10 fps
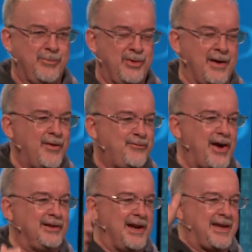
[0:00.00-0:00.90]
You ever
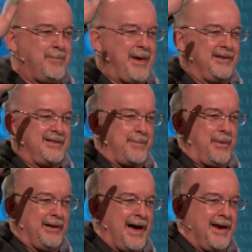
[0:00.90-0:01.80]
felt like you messed up a
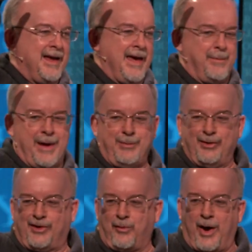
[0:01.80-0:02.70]
lot, and maybe you
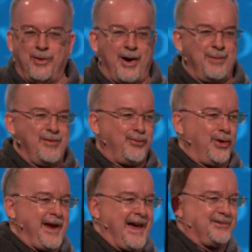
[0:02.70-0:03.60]
should wait a while before
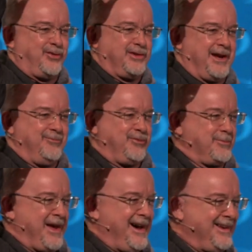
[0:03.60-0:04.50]
you ask for something
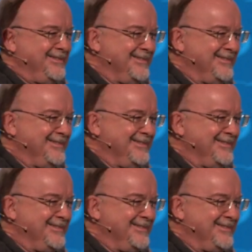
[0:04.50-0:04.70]
from God?